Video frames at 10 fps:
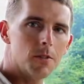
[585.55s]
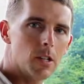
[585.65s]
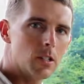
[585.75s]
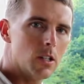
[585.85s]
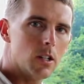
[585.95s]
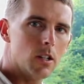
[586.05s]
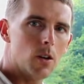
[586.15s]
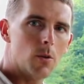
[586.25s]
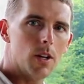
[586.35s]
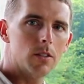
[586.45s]
off that
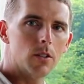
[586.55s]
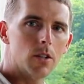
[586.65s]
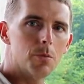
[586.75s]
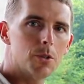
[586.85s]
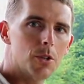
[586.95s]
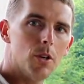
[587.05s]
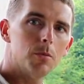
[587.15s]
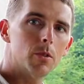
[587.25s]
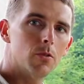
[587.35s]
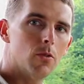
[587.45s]
chicken. I raised the temperature
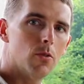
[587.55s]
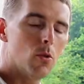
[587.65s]
up to